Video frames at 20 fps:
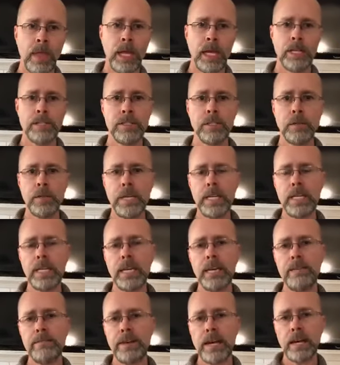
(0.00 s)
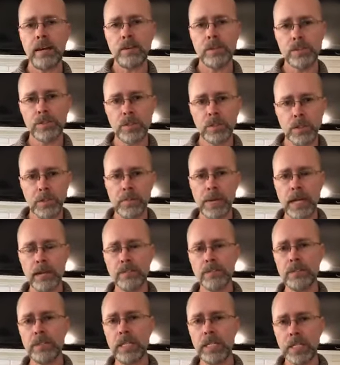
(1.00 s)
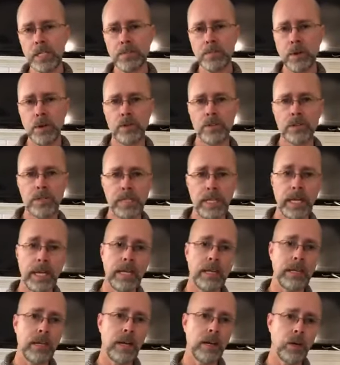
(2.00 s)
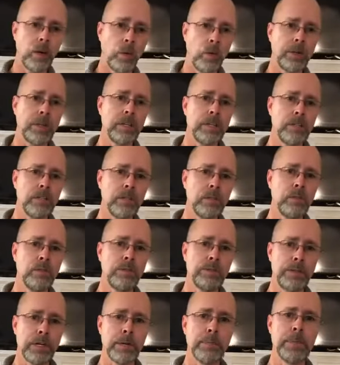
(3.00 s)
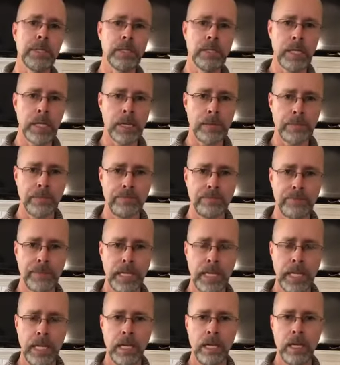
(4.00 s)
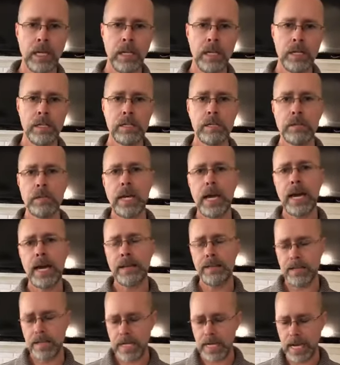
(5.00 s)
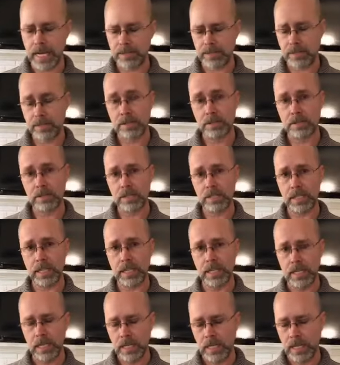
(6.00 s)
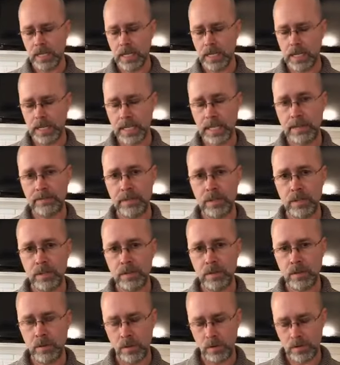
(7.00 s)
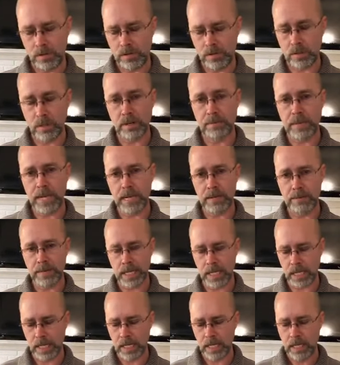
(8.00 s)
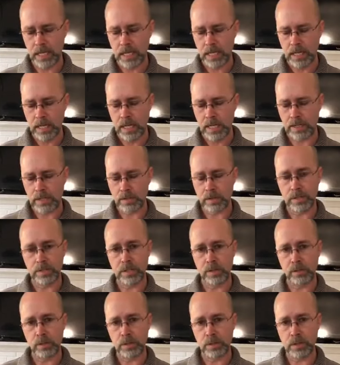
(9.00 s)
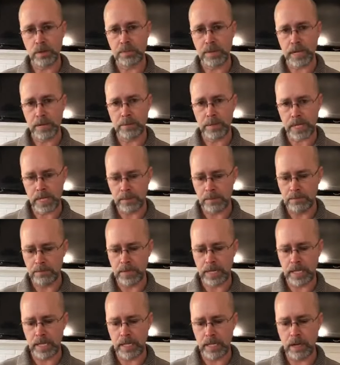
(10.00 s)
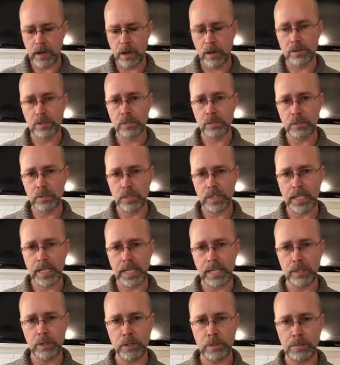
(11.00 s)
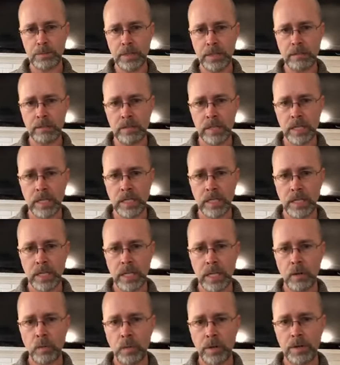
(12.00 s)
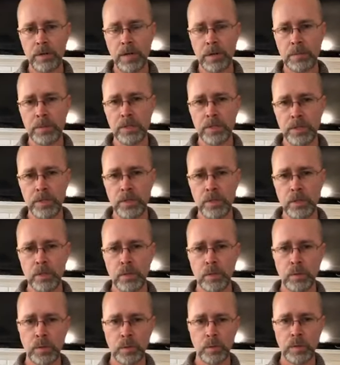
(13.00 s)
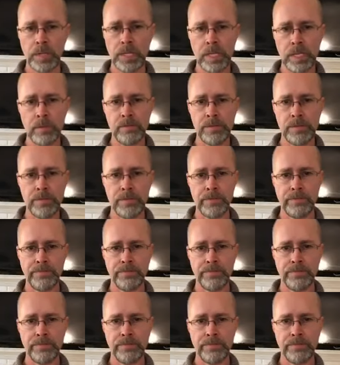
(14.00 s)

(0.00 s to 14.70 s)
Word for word: And so he gave out a certain amount to each person that according to their ability. So God not just looks at uh, giving you a certain amount of money and trusting you a certain amount of money, but also looking at your ability and what you're able to do with what he gives you.